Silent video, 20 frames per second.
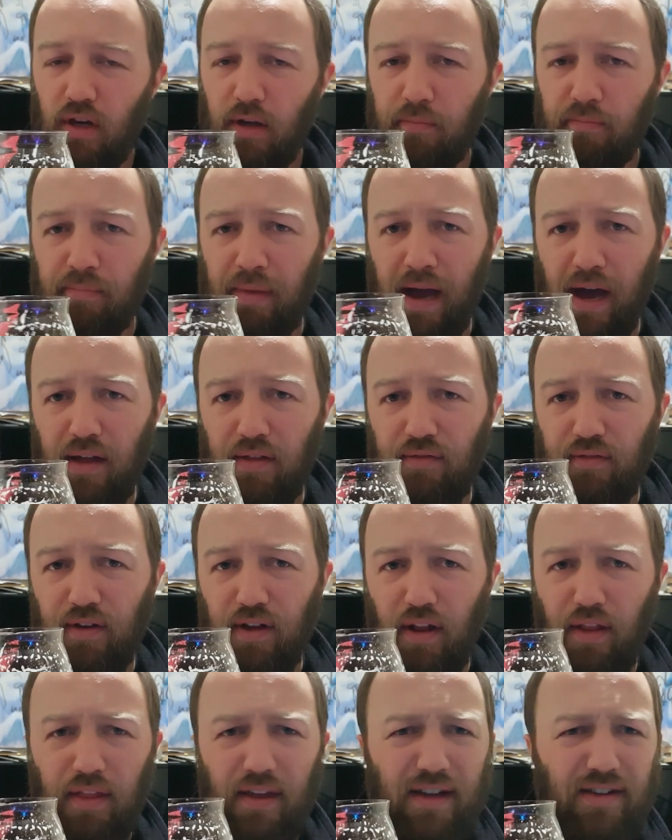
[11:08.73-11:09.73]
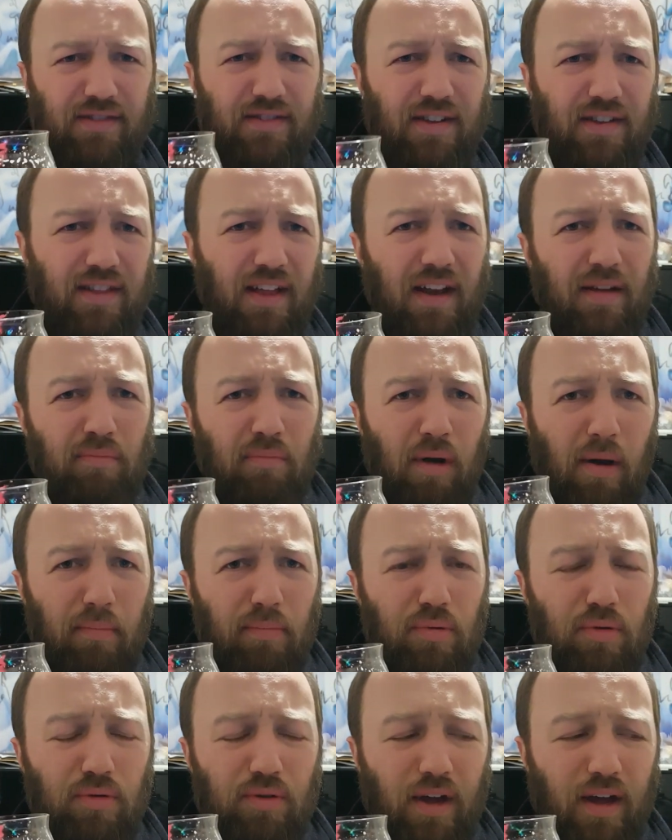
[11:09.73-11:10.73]
mouthfeel. I think I said that in my
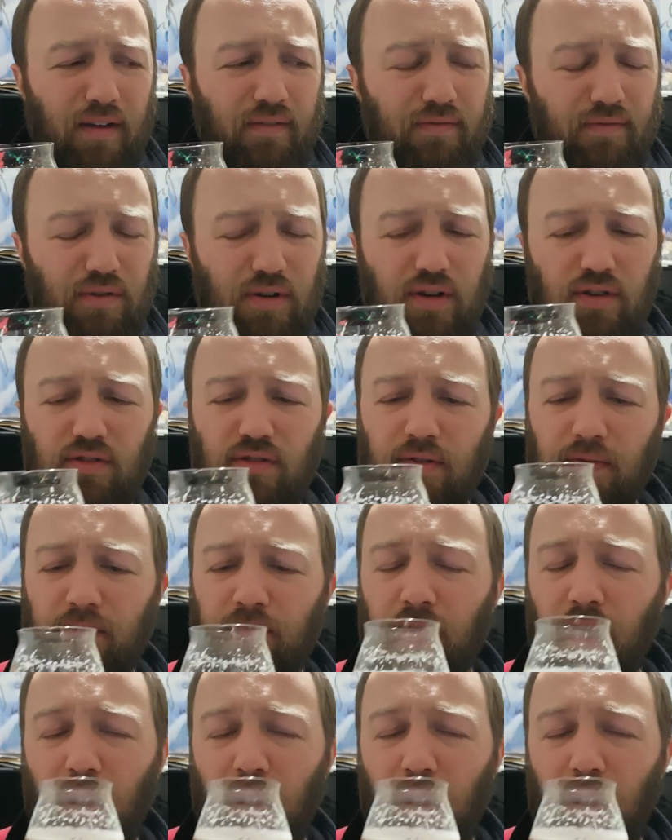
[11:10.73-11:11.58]
brew day footage.